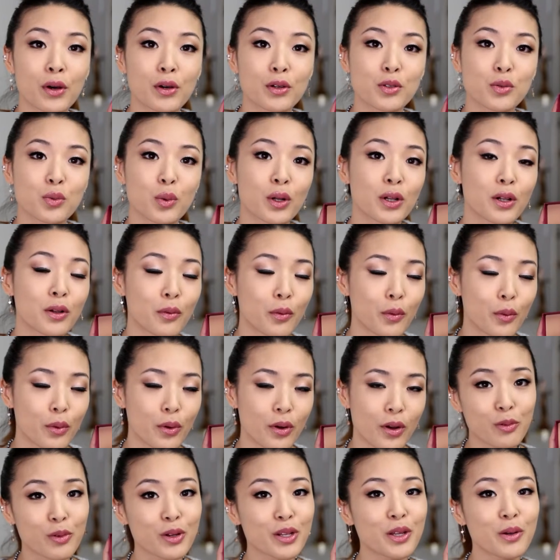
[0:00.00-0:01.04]
those
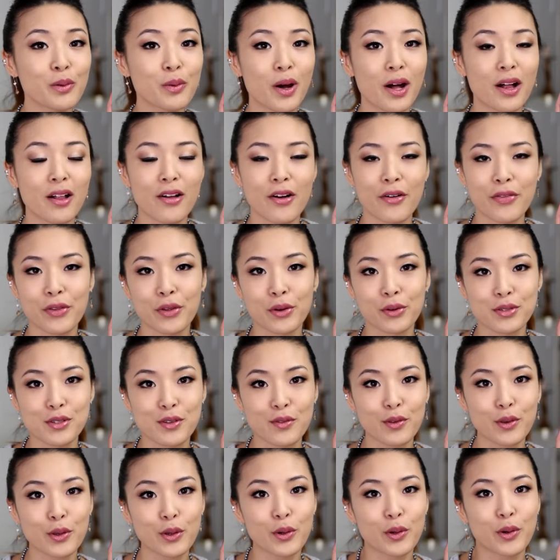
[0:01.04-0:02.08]

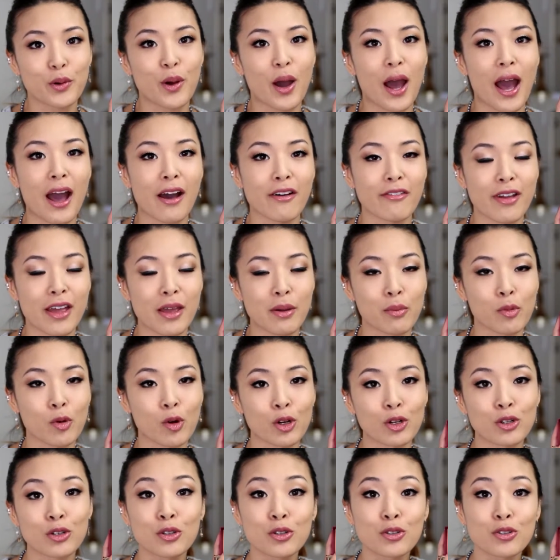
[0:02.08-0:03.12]
of you who have a
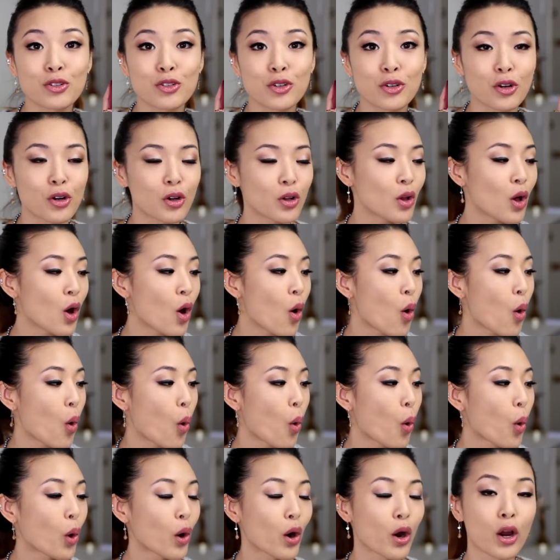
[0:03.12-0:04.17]
more neutral
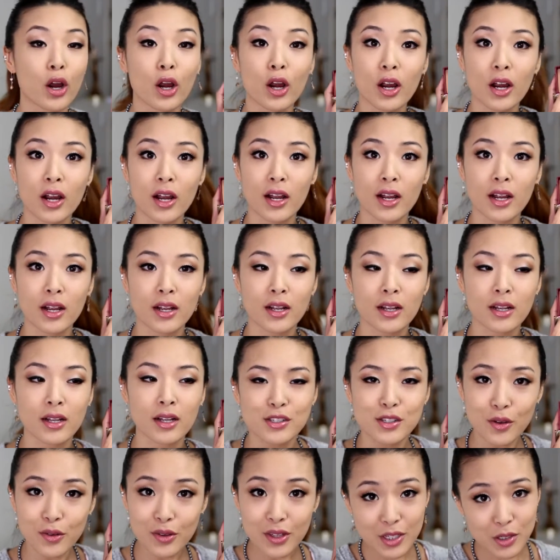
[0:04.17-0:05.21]
or
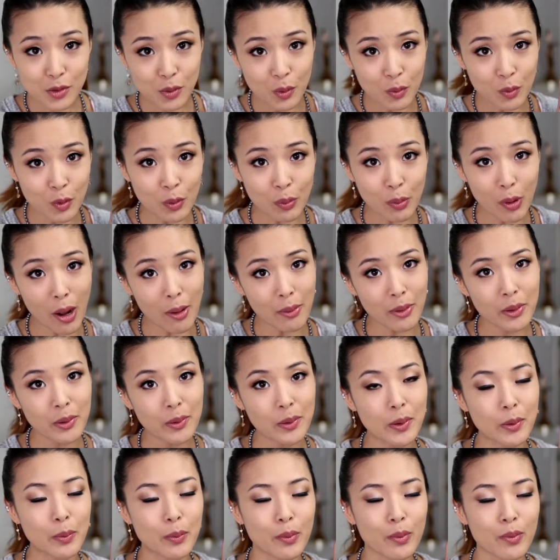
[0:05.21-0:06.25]
so this one will
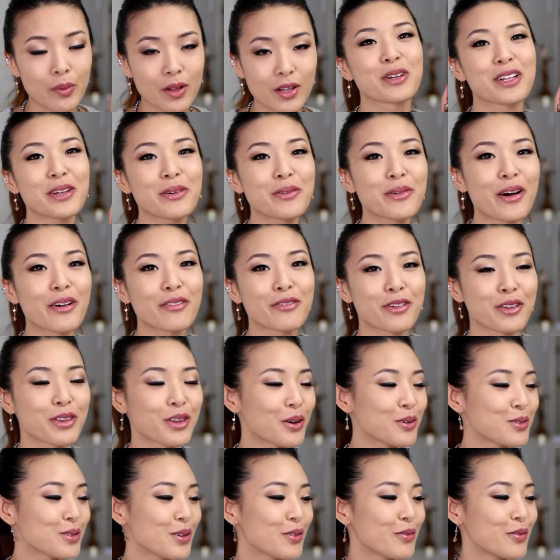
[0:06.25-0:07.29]
probably really well for
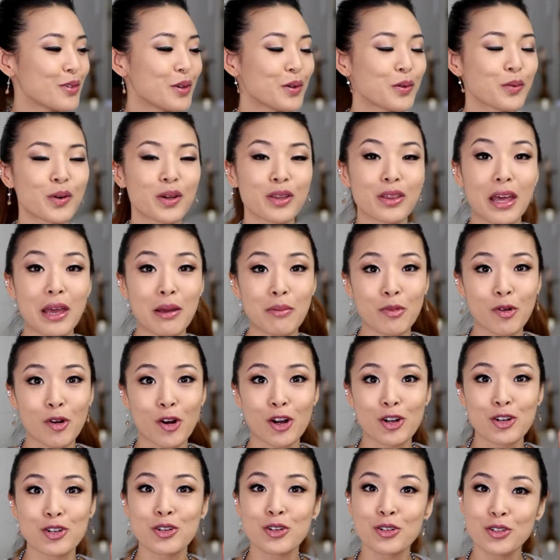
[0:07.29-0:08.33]
those of you with a
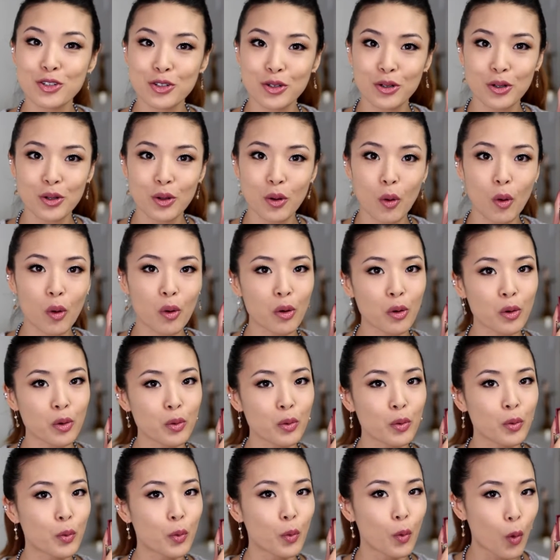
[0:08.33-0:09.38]
more neutral or
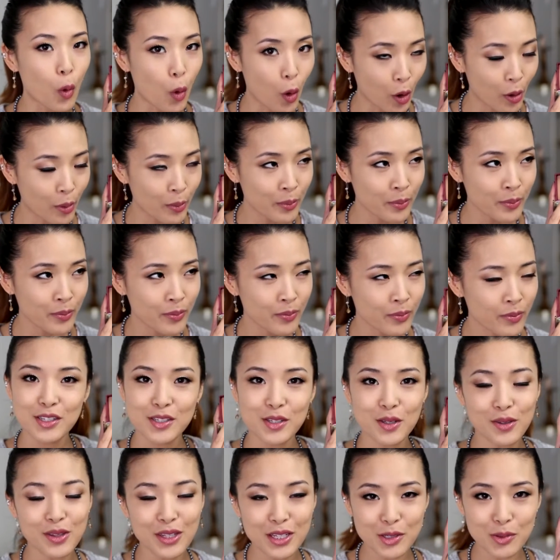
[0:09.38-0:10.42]
warm.
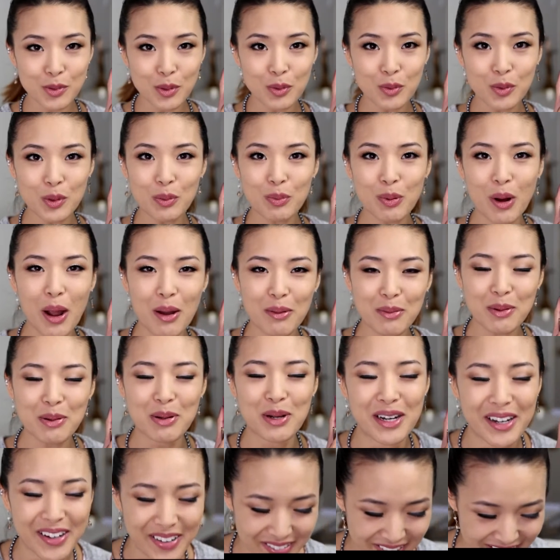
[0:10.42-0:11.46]
So this one will probably
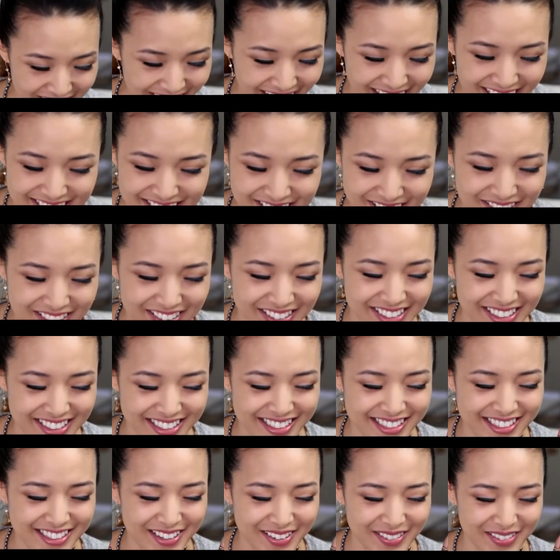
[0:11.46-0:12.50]
oh my gosh, I'm doing
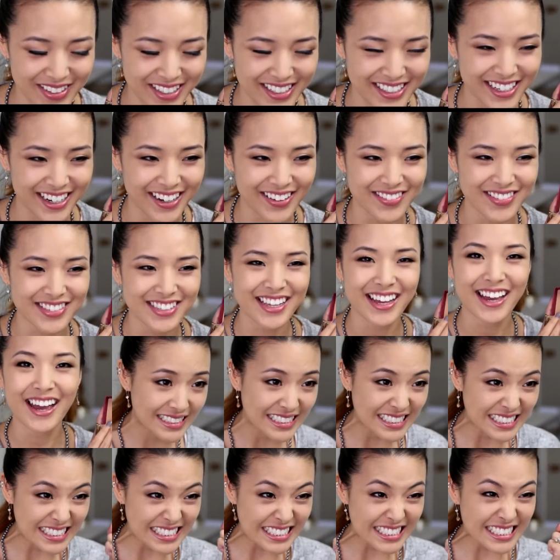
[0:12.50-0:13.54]
this so many times.
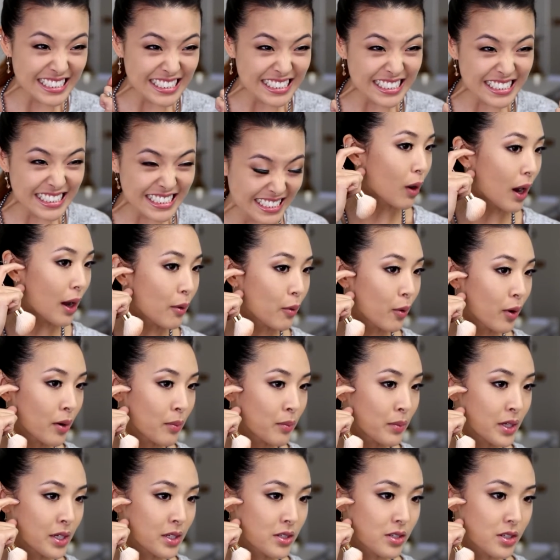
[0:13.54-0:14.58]
Right where
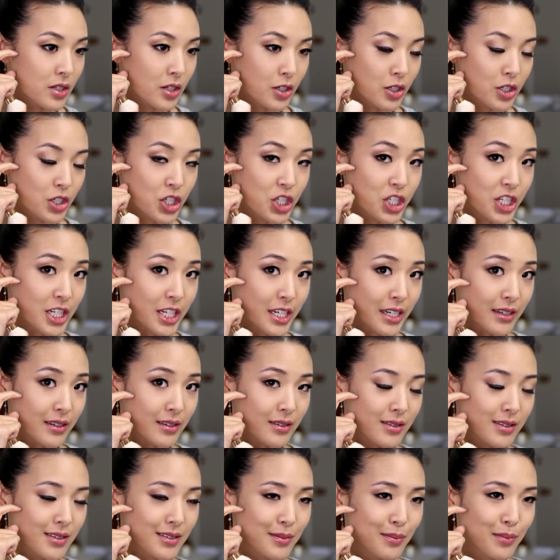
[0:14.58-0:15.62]
it meets your
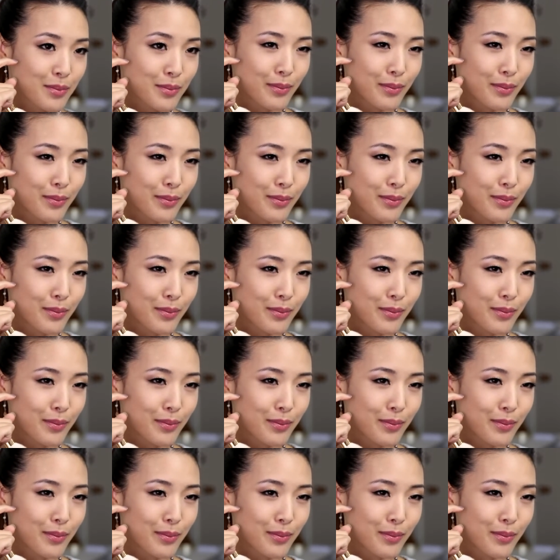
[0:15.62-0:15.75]
cheeks.